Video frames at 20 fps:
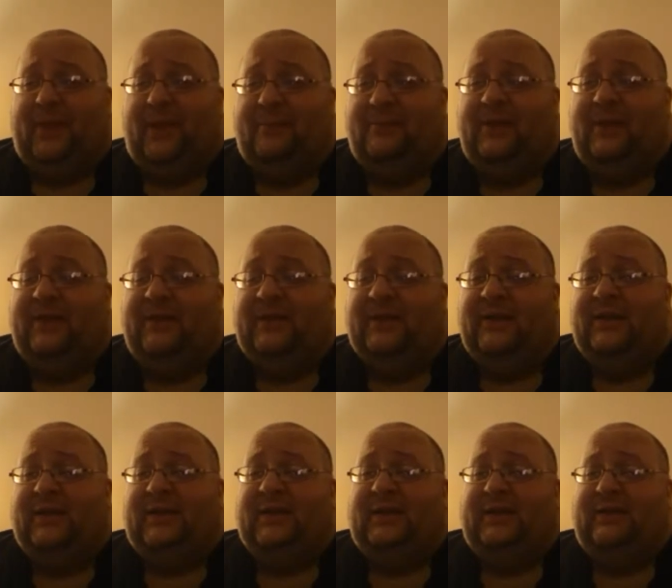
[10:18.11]
I mean,
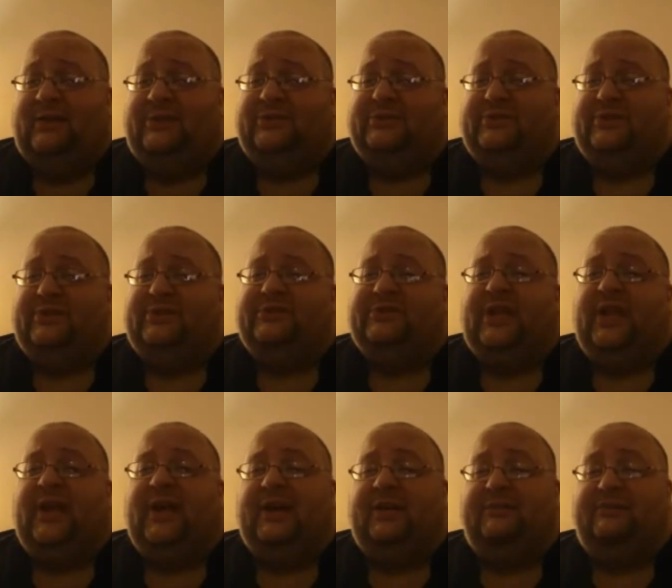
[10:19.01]
there's there's
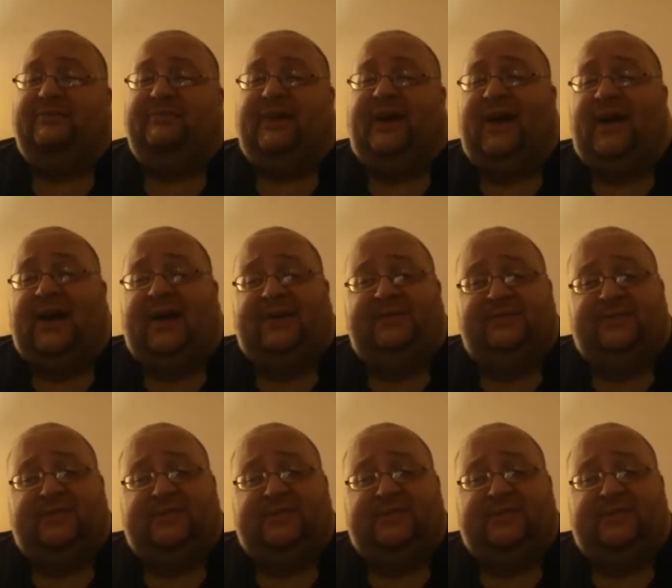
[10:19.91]
like five